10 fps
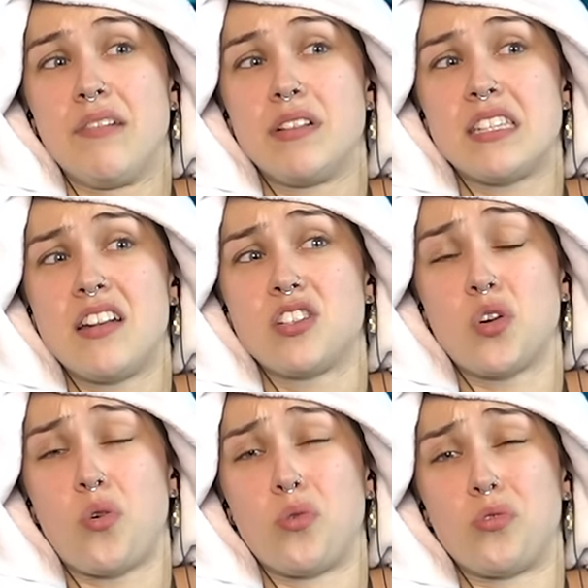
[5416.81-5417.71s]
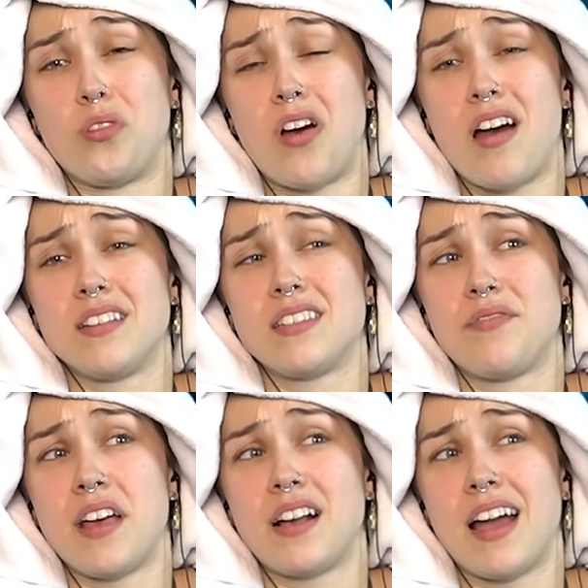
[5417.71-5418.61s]
It's not a total loss
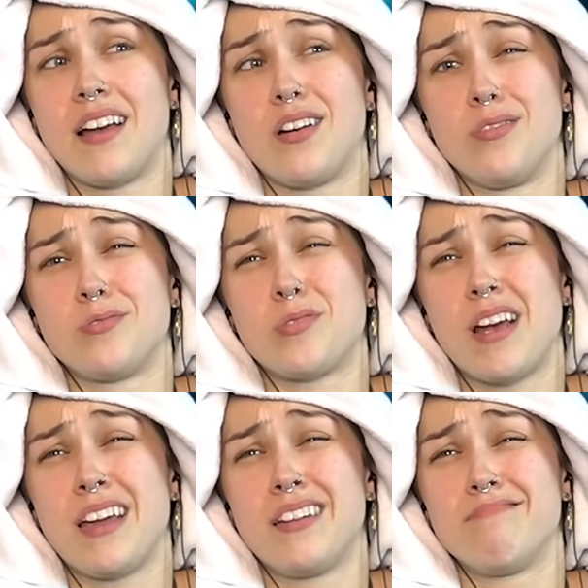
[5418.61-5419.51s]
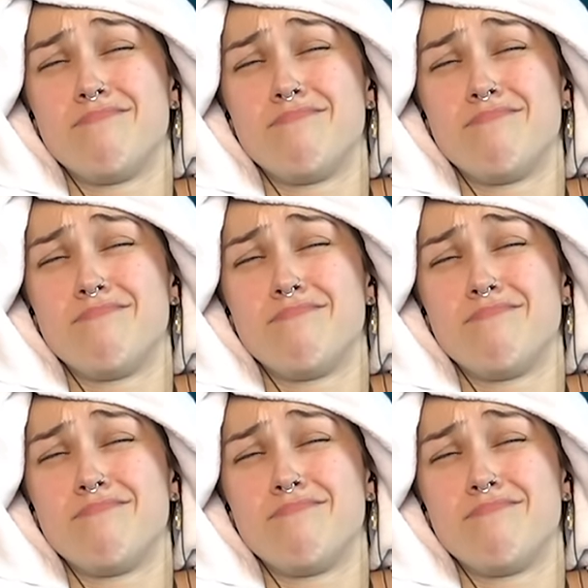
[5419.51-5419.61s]
if that guy goes, right?